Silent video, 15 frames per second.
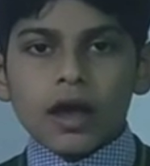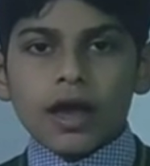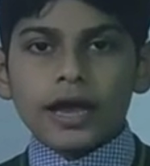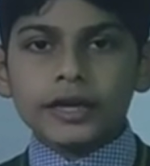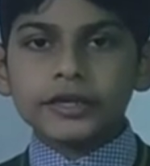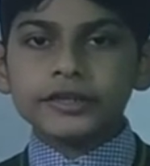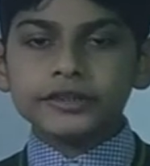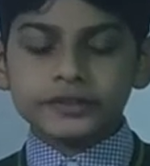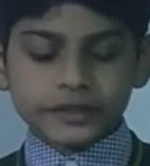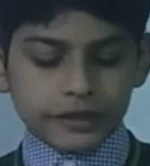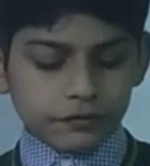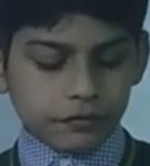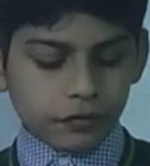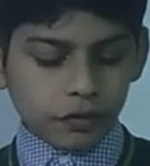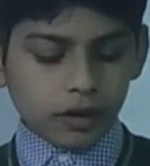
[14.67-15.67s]
I
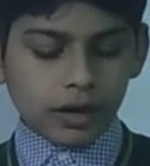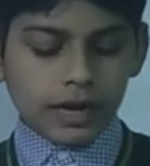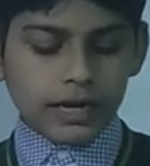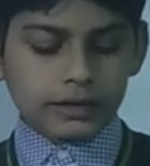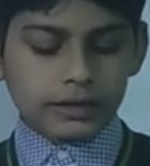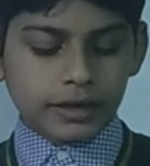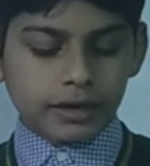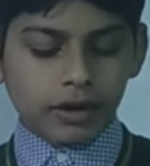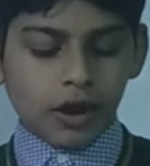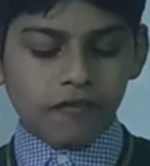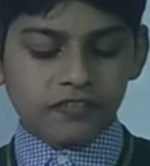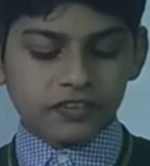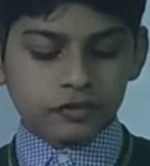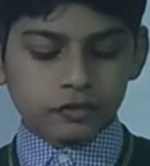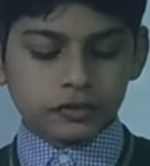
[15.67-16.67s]
received your letter a
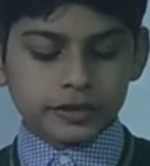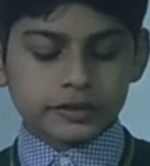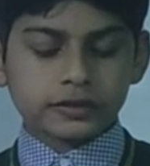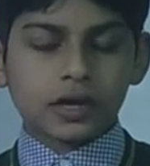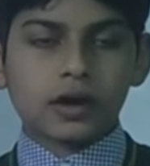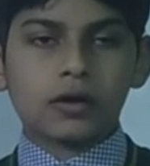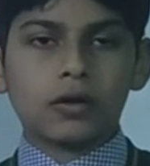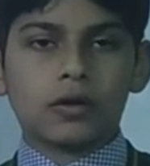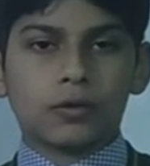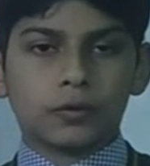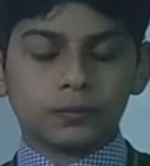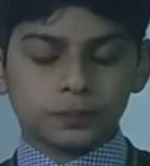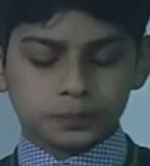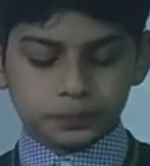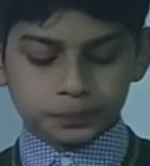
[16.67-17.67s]
few days
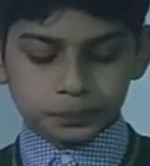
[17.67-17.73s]
ago.